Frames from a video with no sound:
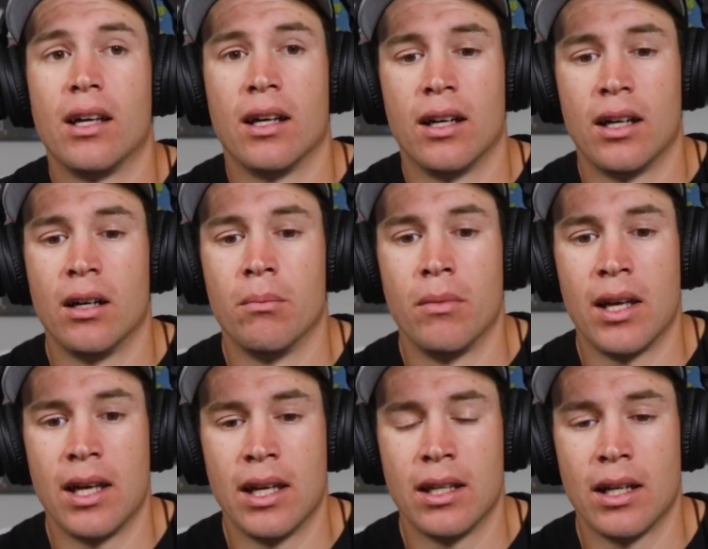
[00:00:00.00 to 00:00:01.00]

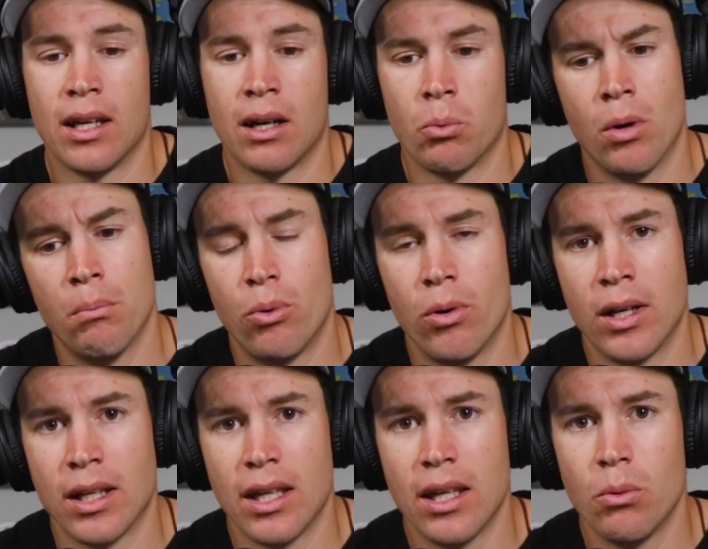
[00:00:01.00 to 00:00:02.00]
And at one
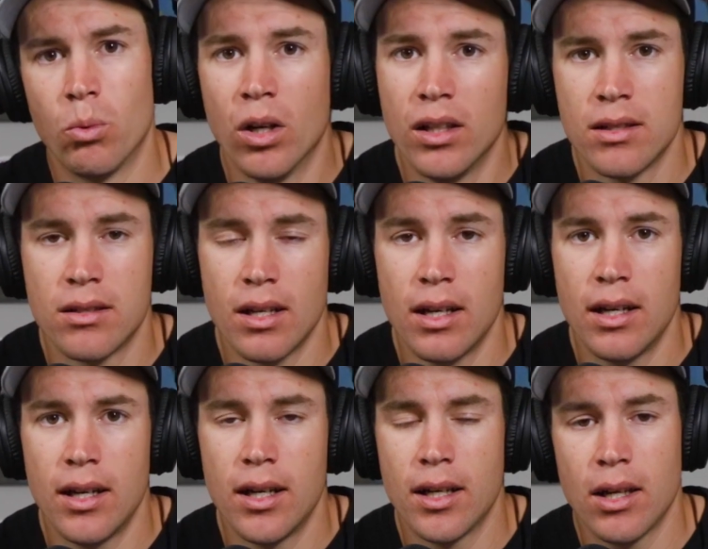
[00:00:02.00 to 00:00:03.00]
point, he was
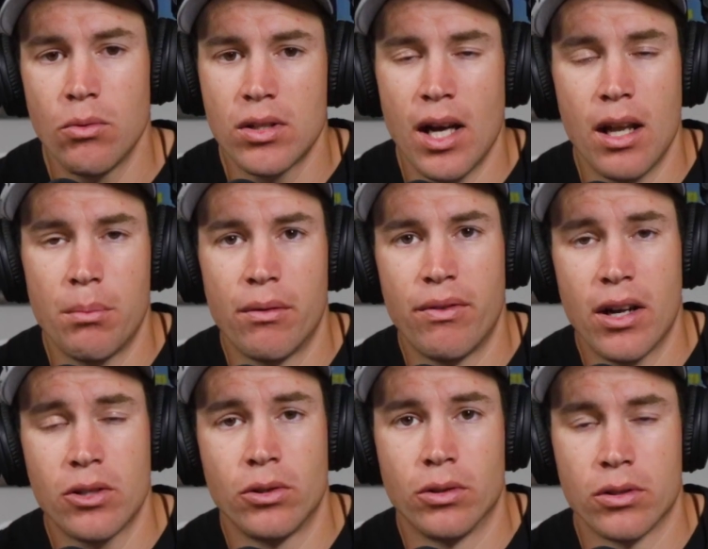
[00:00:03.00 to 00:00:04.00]
kind of
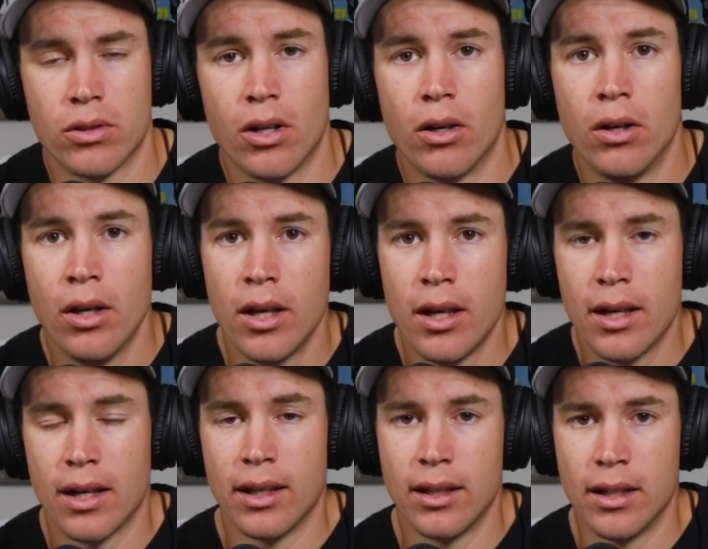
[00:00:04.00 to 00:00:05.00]
professional. So
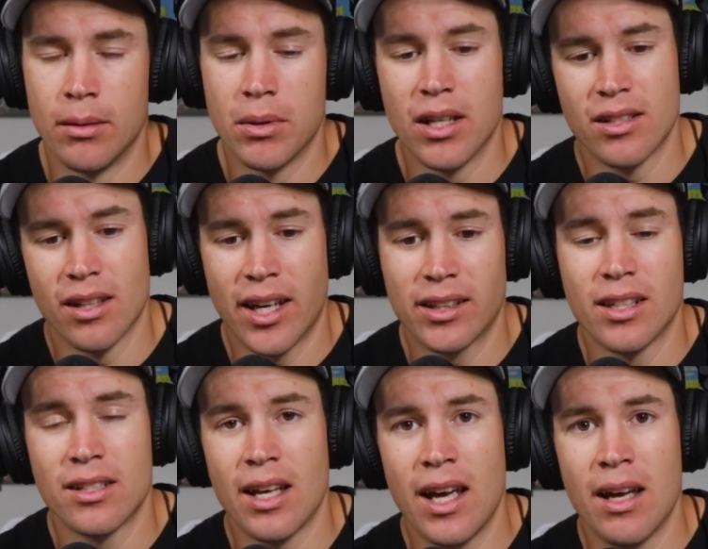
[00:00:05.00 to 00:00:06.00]
he doesn't like to
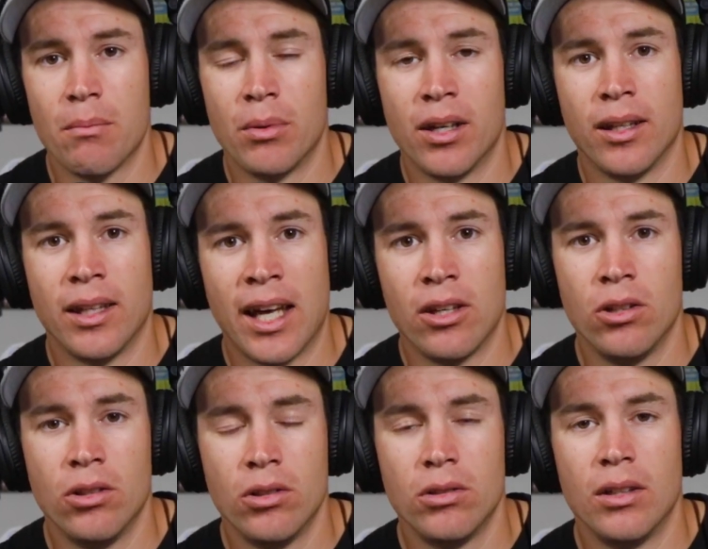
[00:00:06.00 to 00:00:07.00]
say it, but that
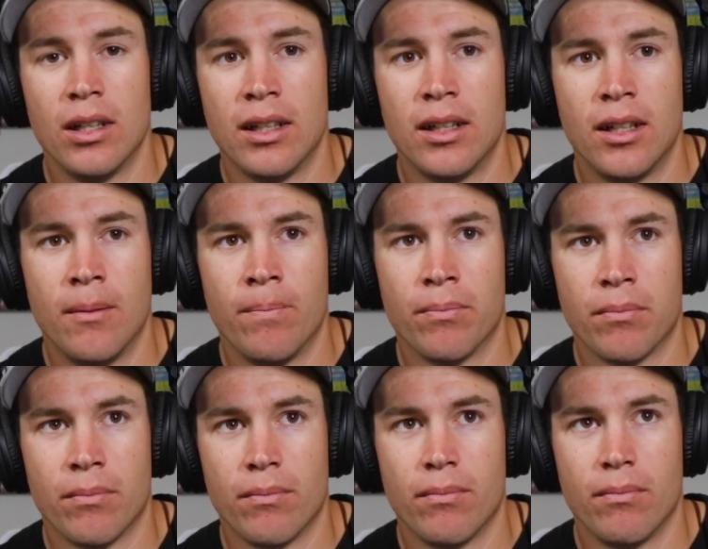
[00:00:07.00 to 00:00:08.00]
dude
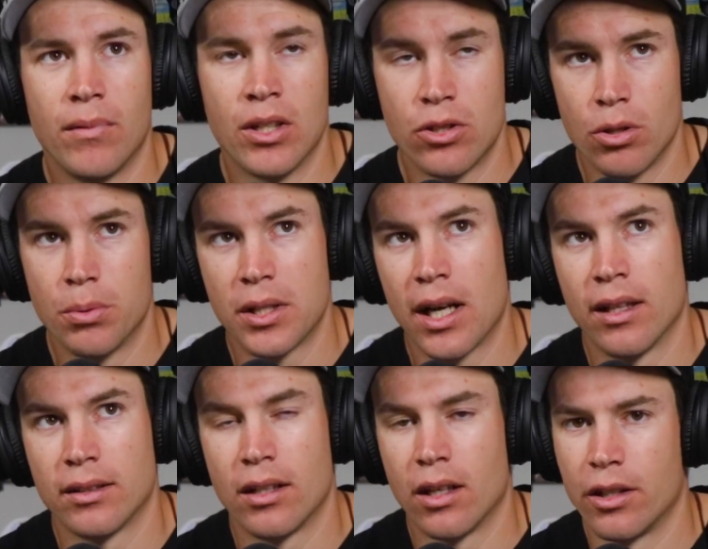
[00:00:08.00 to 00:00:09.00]
is super
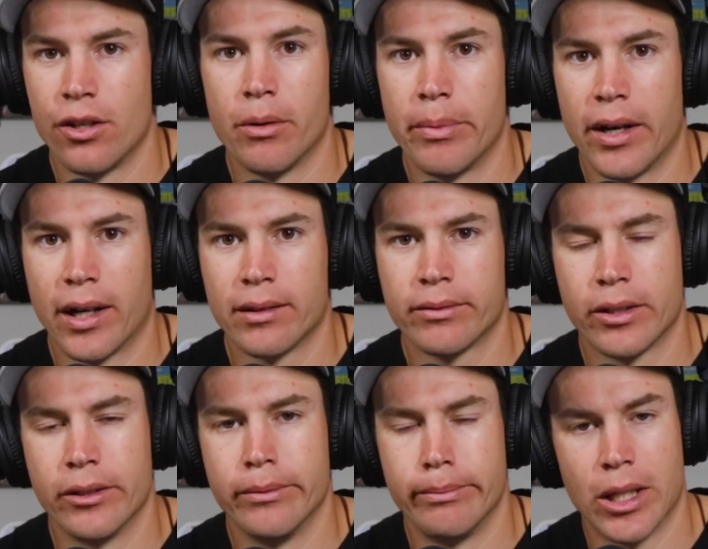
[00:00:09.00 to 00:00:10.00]
talented on a dirt bike.
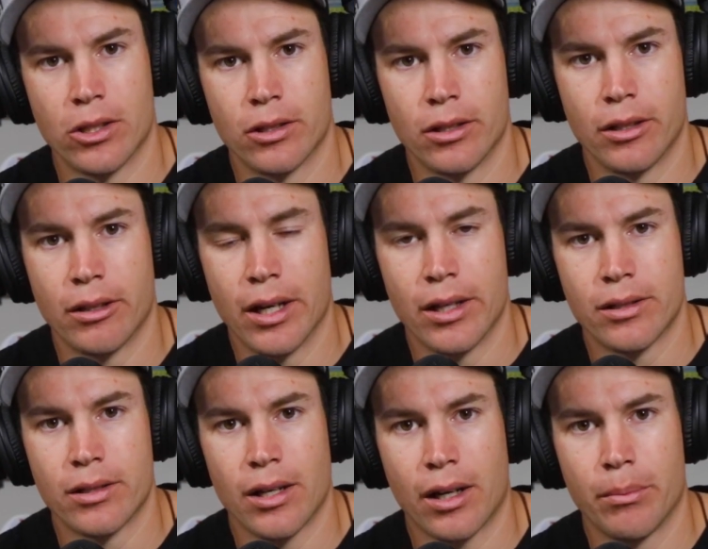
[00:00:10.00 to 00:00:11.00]
So make sure you
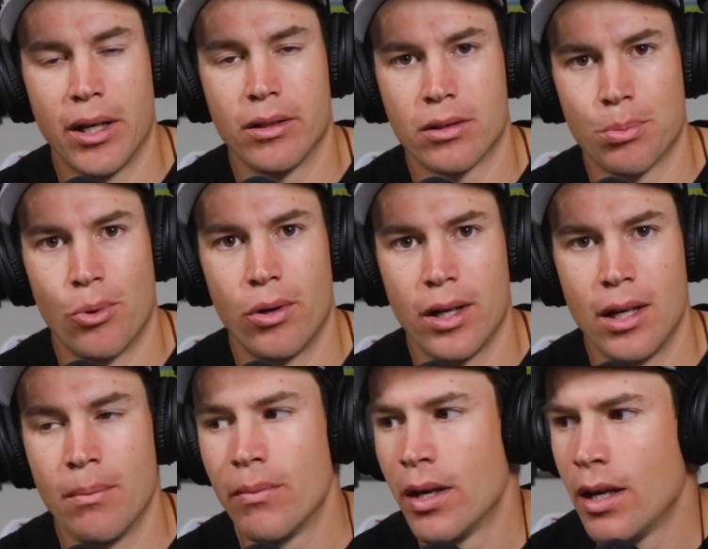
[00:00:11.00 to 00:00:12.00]
guys check him out and support
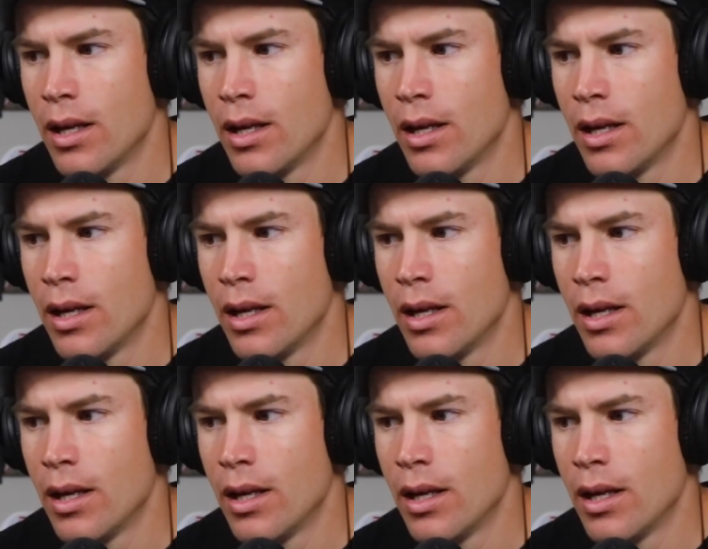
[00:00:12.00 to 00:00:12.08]
him.